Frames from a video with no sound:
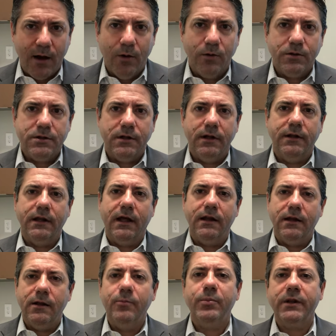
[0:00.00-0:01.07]
out and that
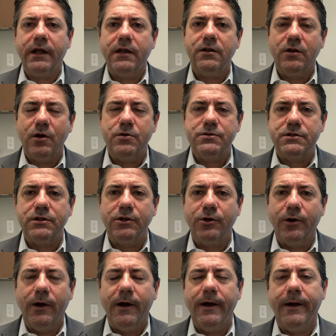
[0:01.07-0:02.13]
implant goes in
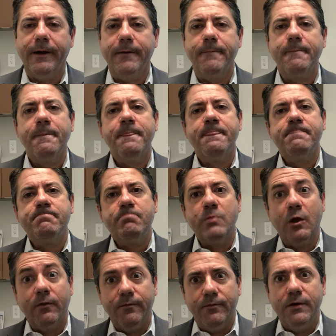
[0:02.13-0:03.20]
your eye,
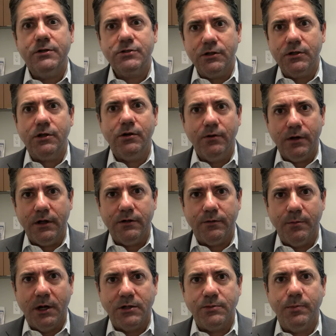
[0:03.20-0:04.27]
your visual acuity
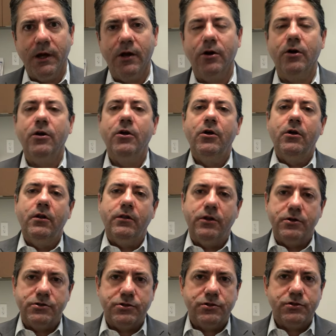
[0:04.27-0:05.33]
is much better.
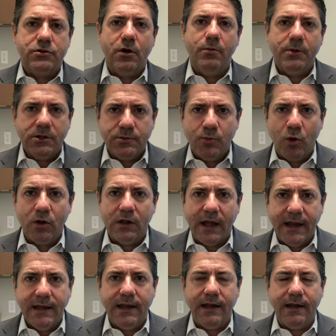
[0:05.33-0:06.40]
There's so much more
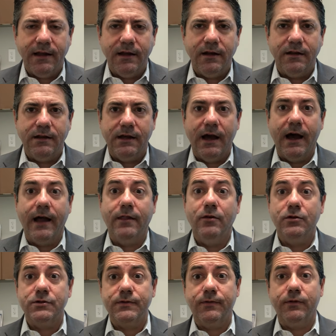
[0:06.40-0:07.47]
light getting into the eye.
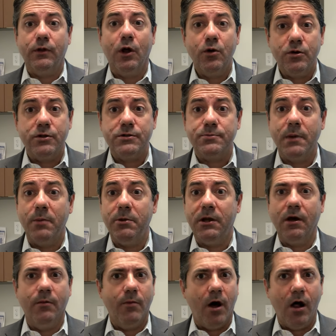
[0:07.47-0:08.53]
Those floaters may
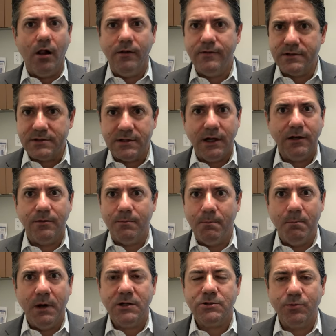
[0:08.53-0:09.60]
become all of a sudden
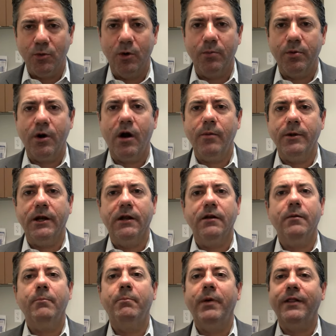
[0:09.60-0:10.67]
much more prominent,
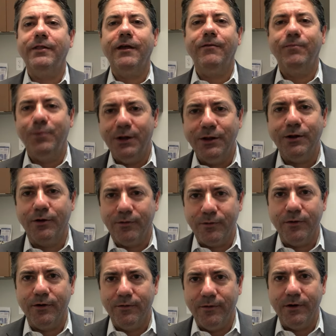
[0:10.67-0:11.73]
but they've been there
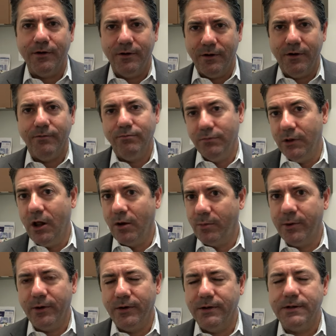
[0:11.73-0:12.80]
for a, a long
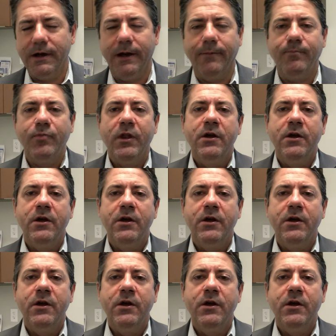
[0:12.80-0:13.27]
period of time.